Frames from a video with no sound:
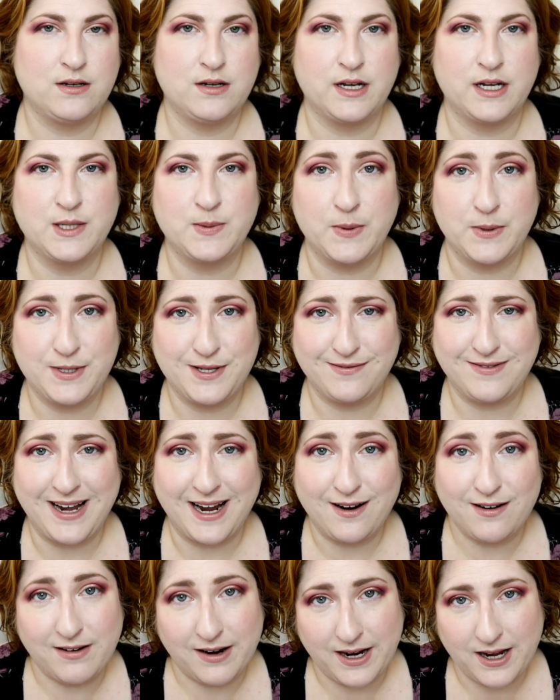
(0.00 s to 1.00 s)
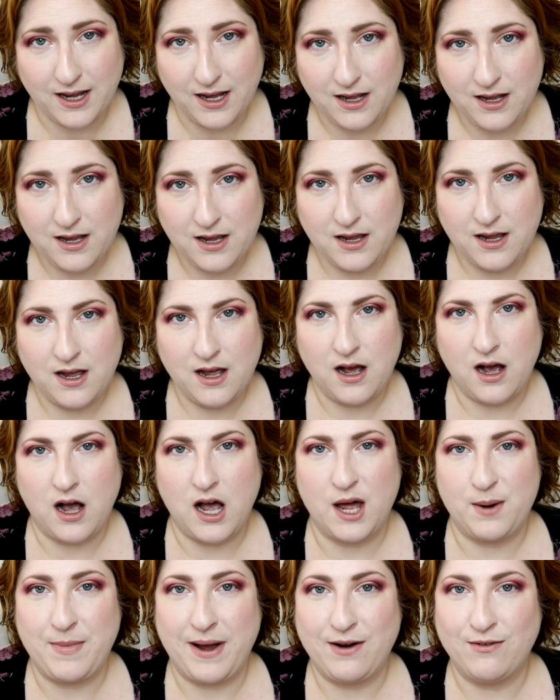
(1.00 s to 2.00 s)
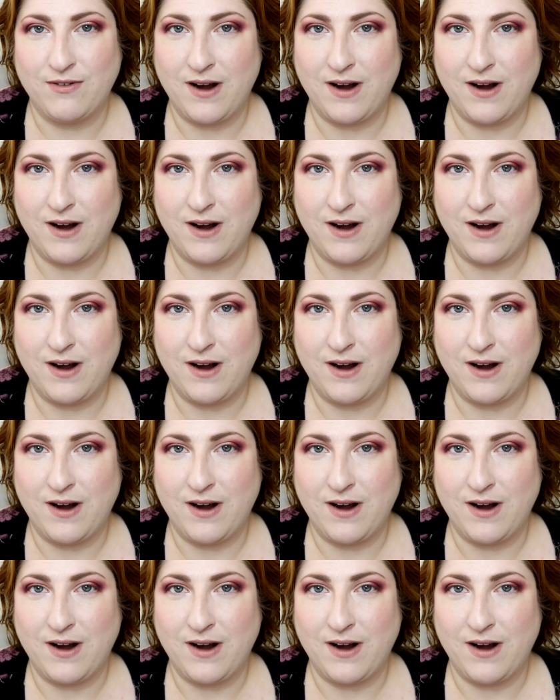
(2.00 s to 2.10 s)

explosive diarrhea on my